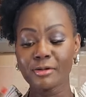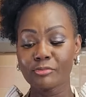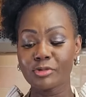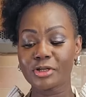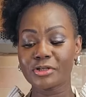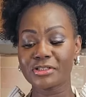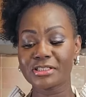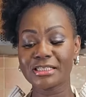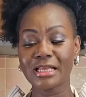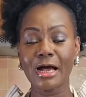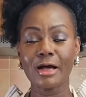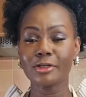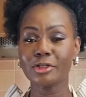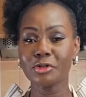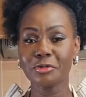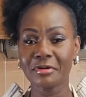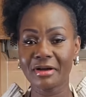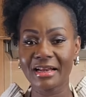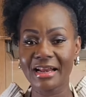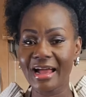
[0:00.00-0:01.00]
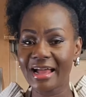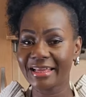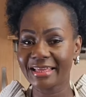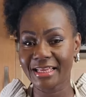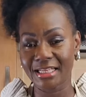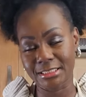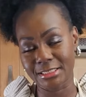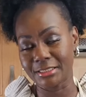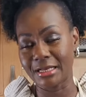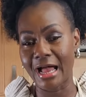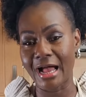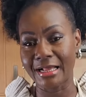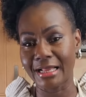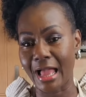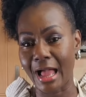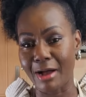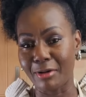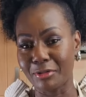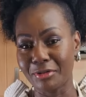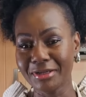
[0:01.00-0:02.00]
Because now you and I get to hang
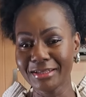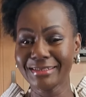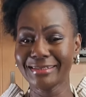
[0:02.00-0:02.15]
out.